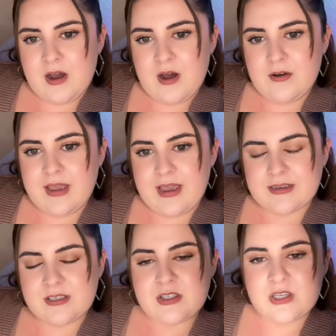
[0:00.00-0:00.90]
Okay,
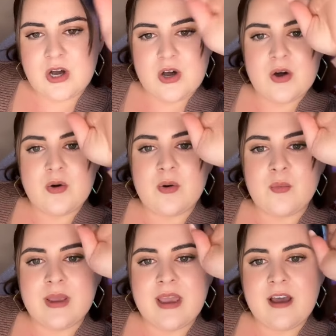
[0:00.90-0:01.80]
so
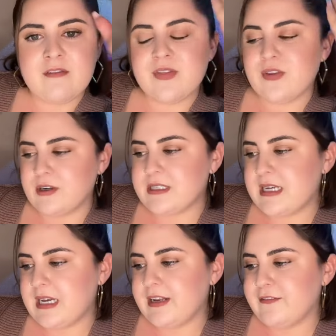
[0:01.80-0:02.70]
we have
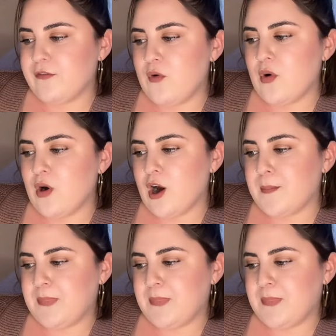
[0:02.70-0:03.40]
13 for